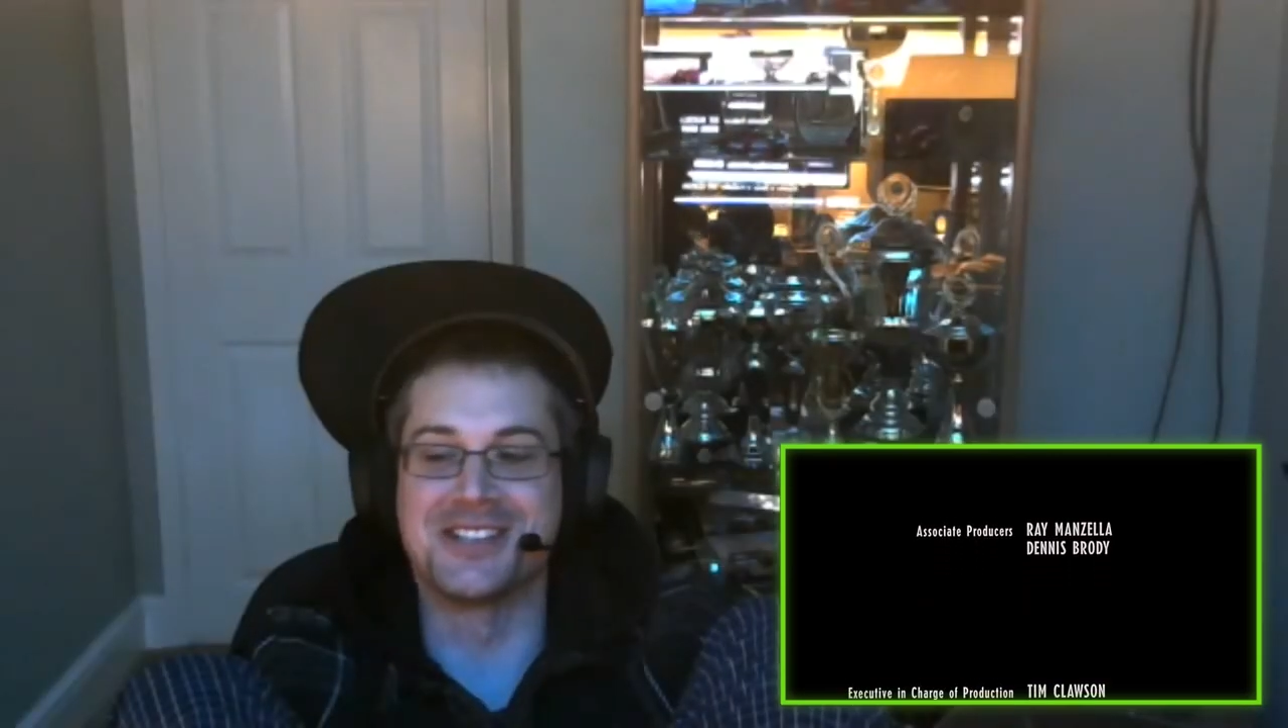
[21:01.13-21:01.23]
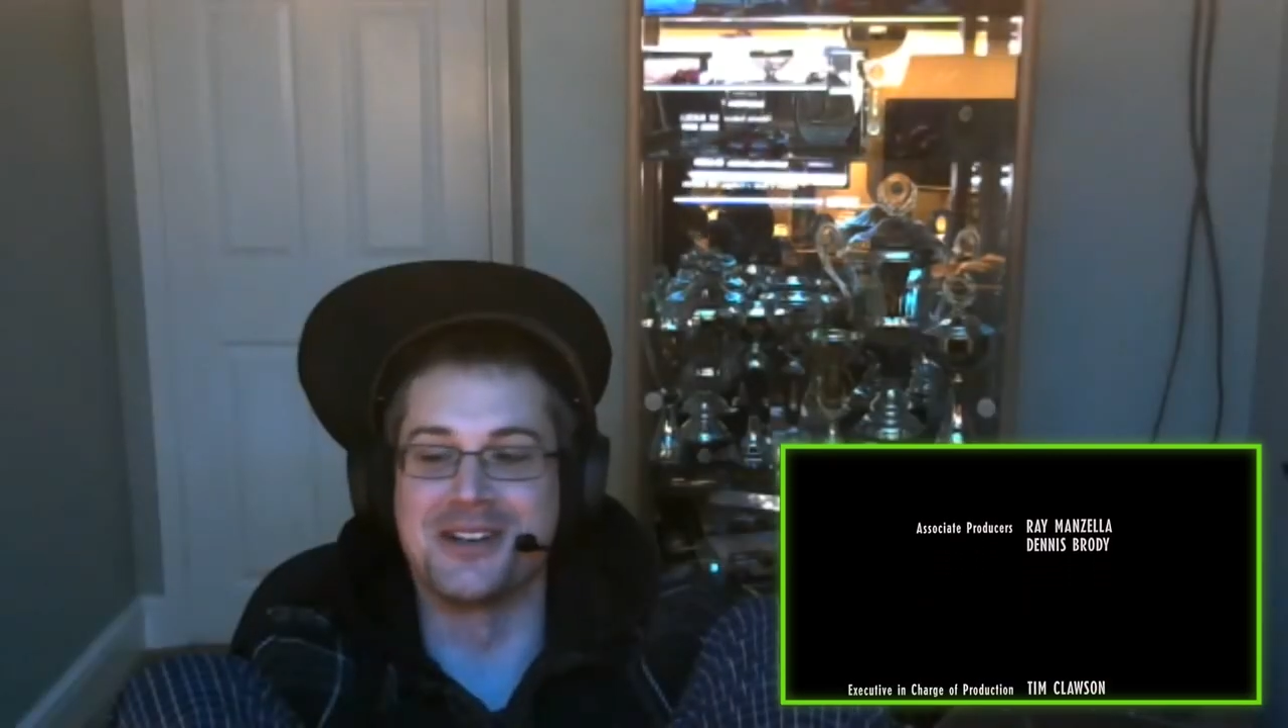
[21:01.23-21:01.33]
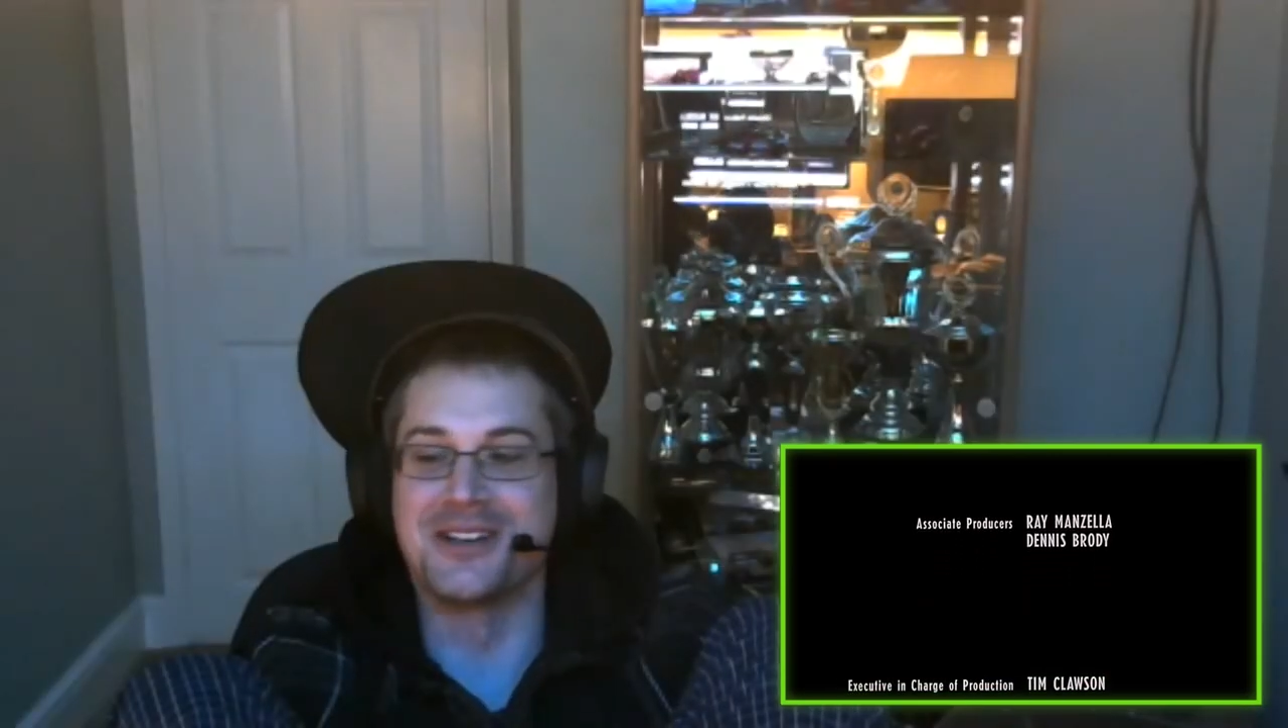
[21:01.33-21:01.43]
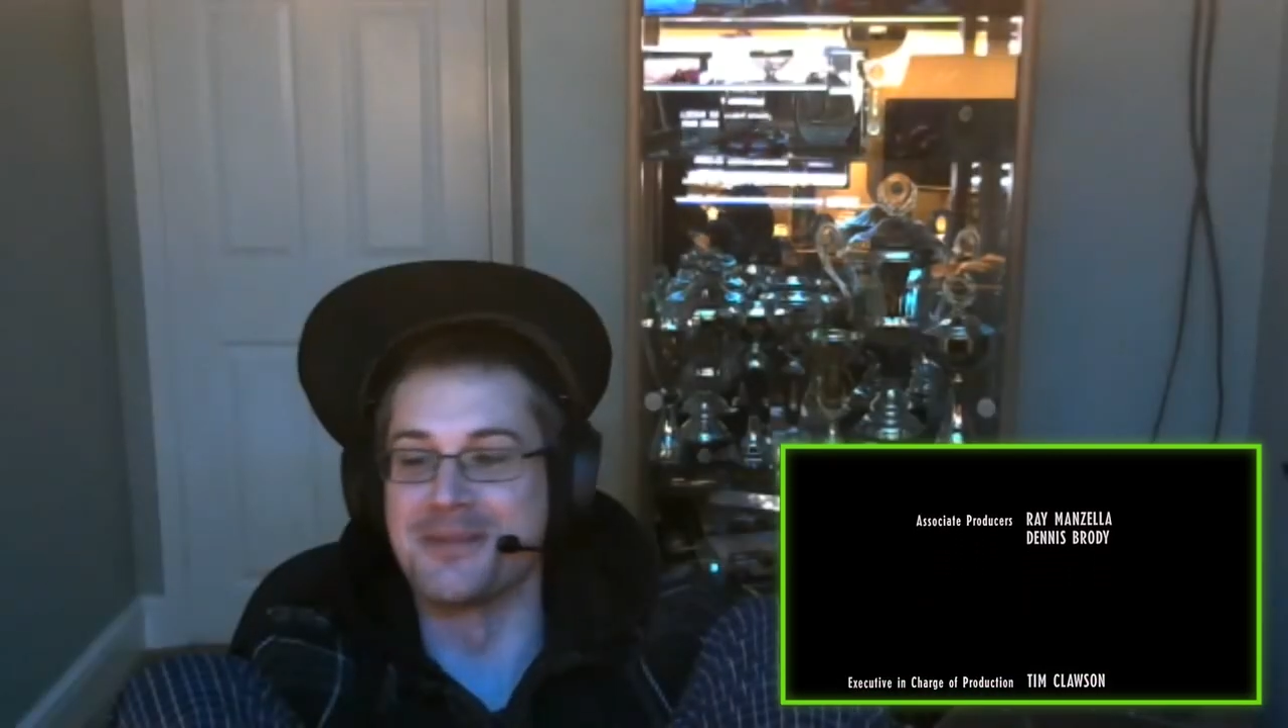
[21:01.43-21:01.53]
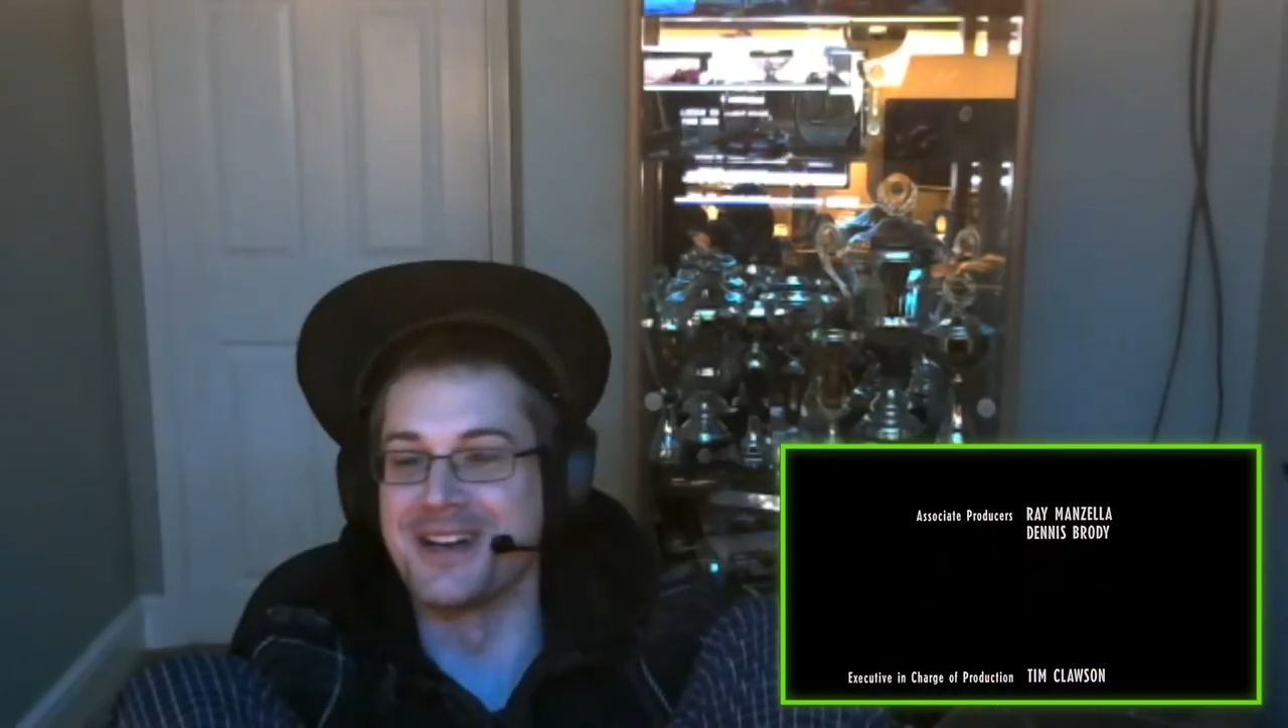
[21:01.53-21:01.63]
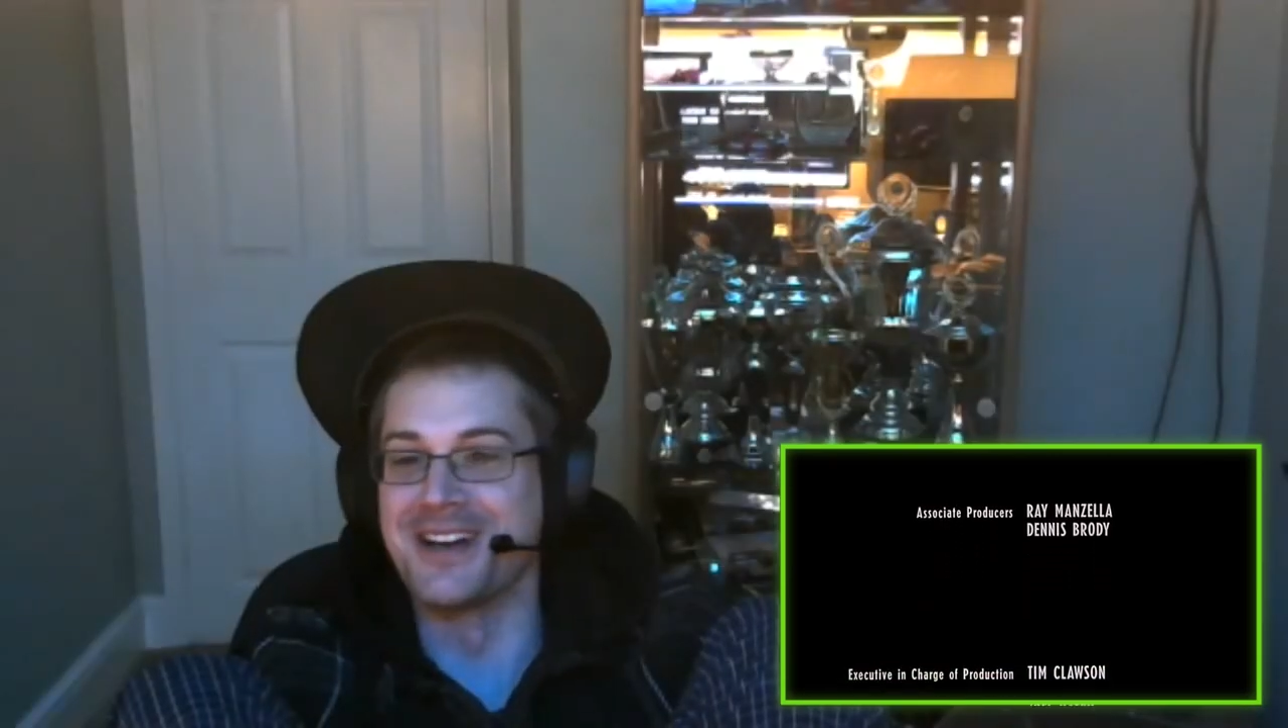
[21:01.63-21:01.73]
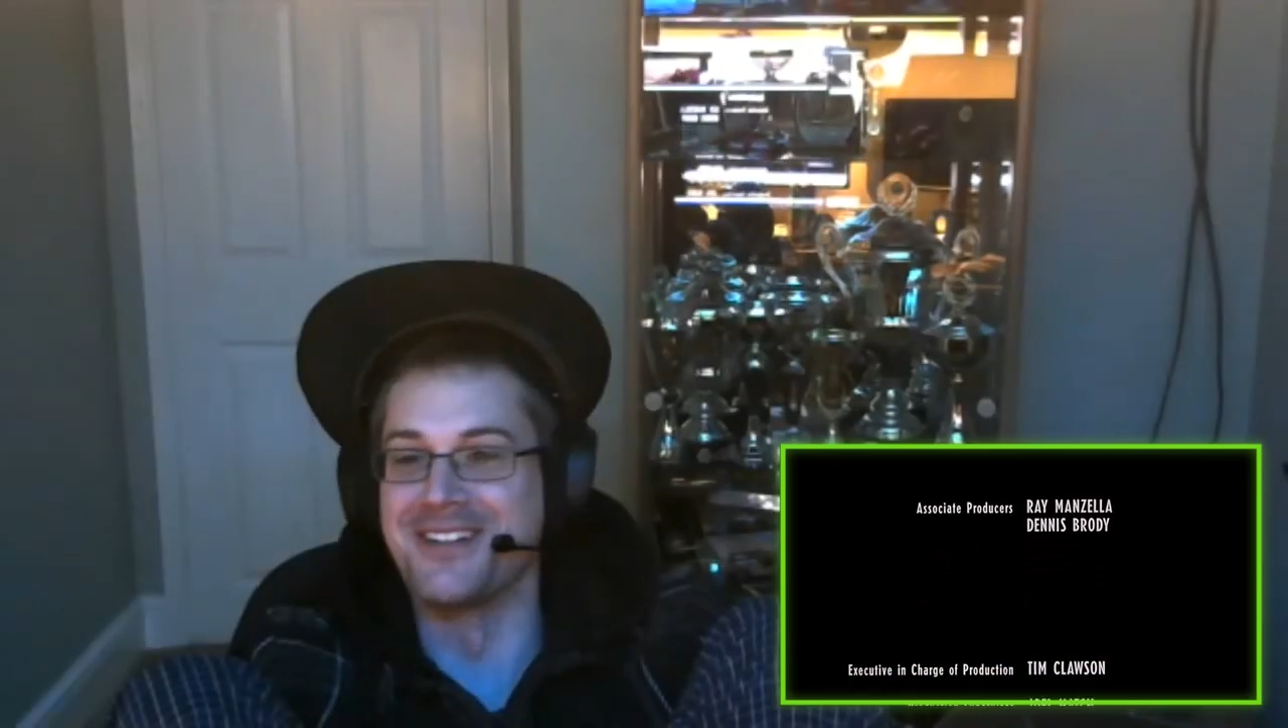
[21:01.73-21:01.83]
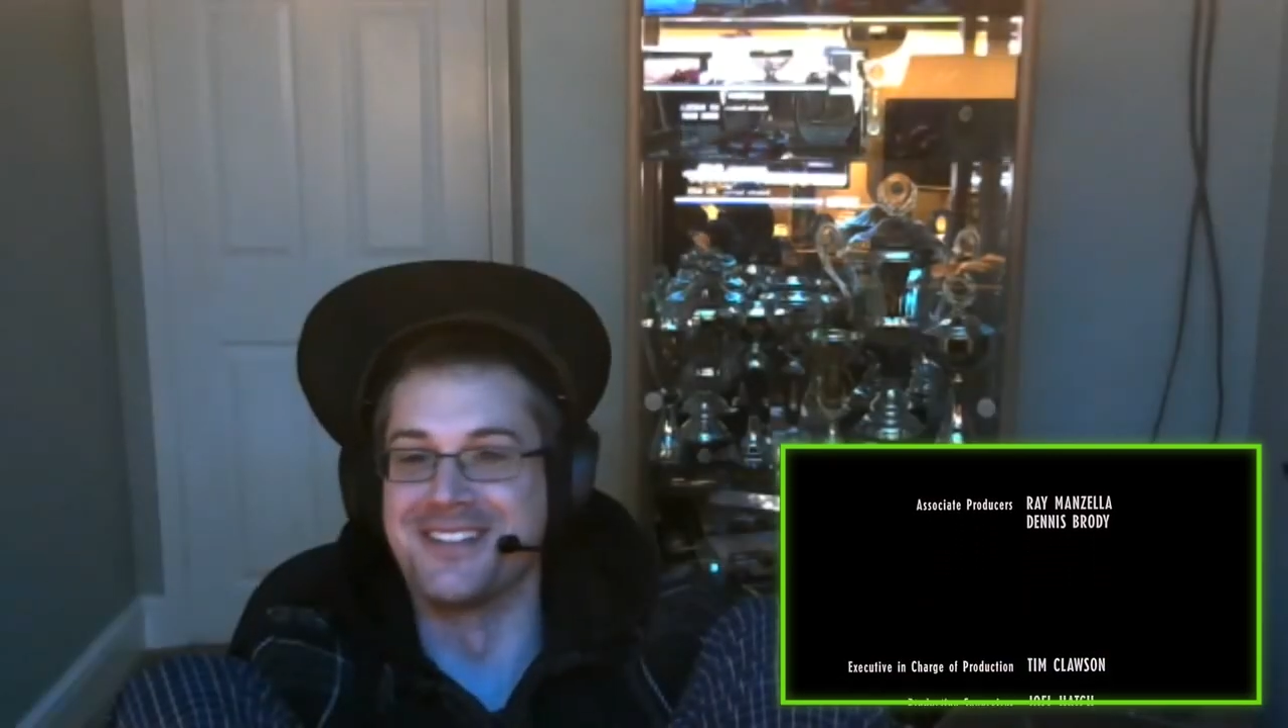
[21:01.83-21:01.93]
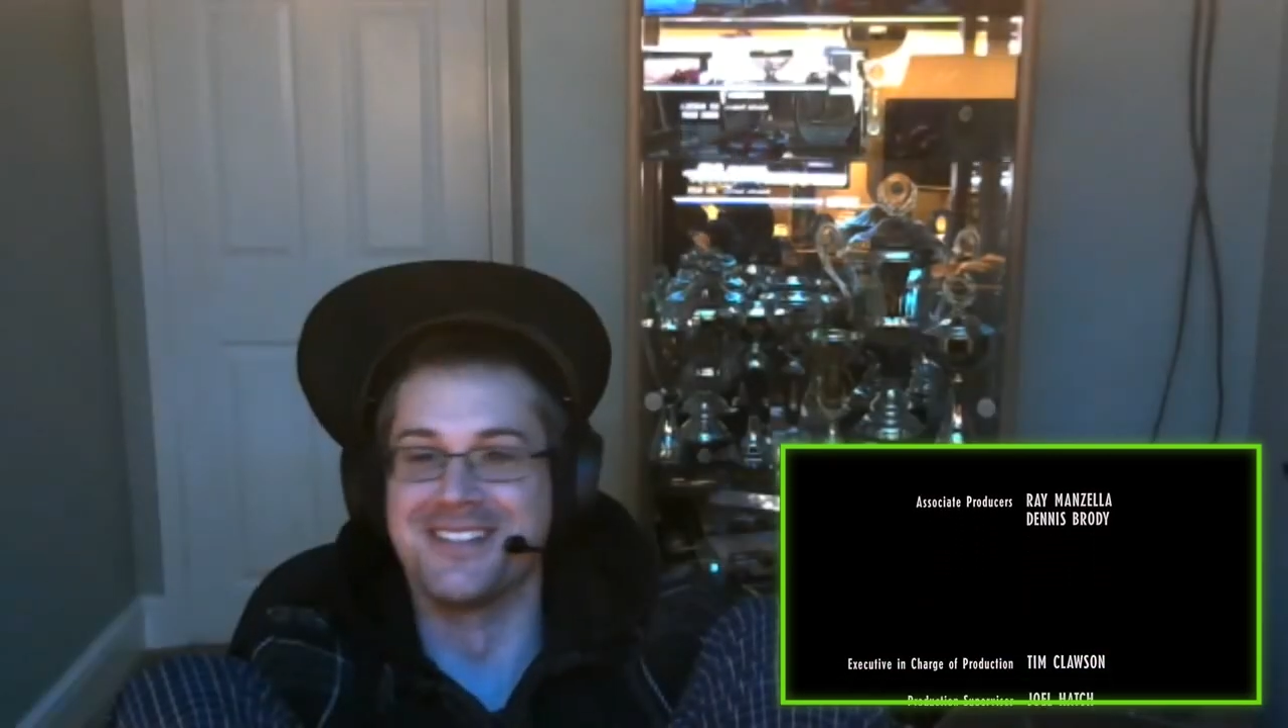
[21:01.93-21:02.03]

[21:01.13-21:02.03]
joke about.